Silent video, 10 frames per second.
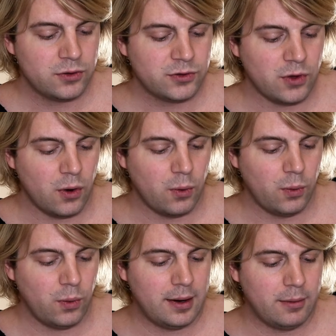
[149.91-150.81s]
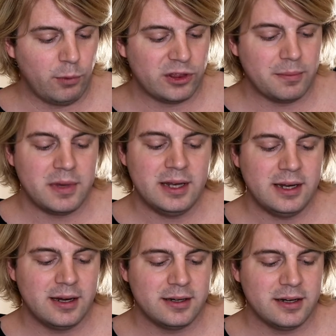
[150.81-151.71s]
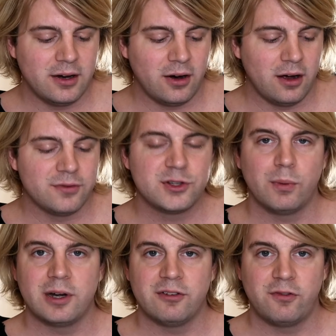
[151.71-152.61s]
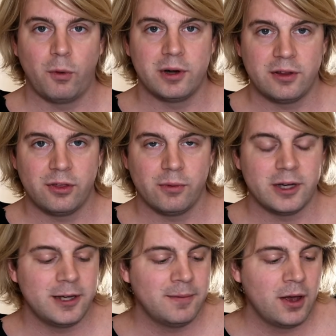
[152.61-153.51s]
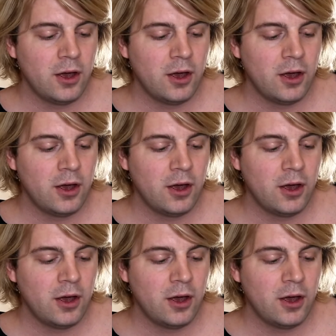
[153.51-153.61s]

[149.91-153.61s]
So with the median year of 2043.